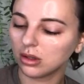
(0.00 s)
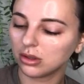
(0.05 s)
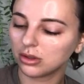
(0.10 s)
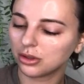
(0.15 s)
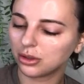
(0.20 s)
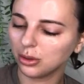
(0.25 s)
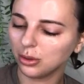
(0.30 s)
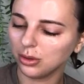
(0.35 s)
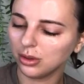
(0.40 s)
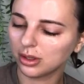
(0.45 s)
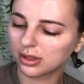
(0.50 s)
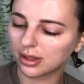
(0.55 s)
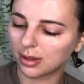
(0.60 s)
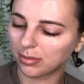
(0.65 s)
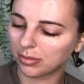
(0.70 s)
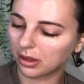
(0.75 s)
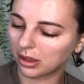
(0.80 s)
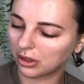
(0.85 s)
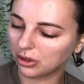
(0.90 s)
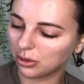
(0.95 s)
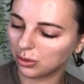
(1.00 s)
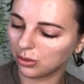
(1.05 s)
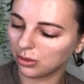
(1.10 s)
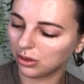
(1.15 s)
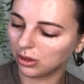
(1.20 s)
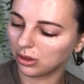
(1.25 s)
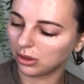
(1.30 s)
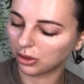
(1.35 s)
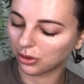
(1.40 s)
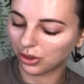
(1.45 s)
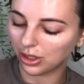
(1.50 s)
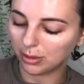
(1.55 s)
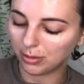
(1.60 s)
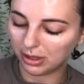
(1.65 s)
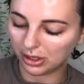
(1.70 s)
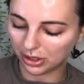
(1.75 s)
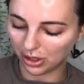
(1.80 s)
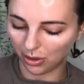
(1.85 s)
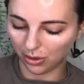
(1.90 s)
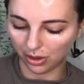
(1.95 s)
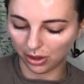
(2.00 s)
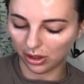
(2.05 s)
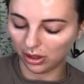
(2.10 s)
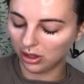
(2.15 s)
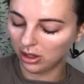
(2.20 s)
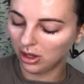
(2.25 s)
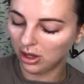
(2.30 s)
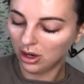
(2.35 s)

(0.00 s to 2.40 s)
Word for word: Dual something, Dual Creamy Toner.